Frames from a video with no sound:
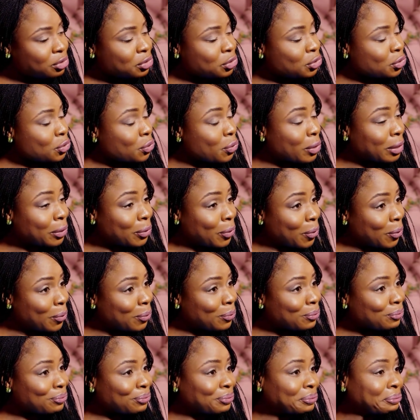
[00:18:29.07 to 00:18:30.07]
physio and
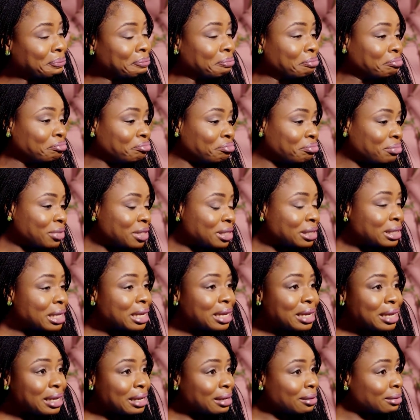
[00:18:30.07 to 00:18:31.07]
all,
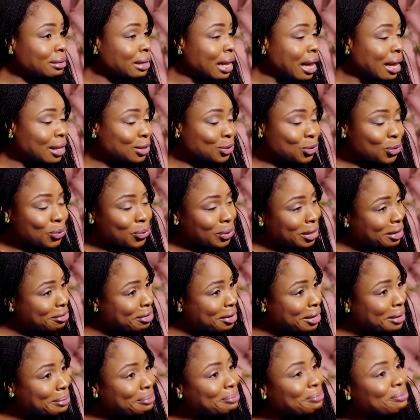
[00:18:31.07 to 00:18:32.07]
sing, dance, or
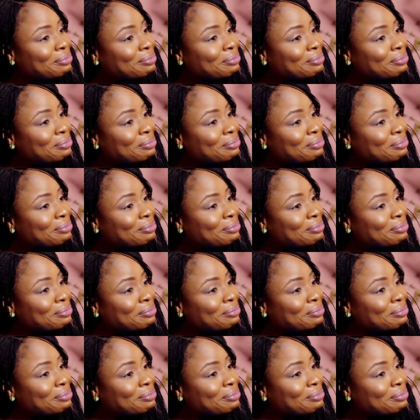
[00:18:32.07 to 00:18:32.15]
whatever.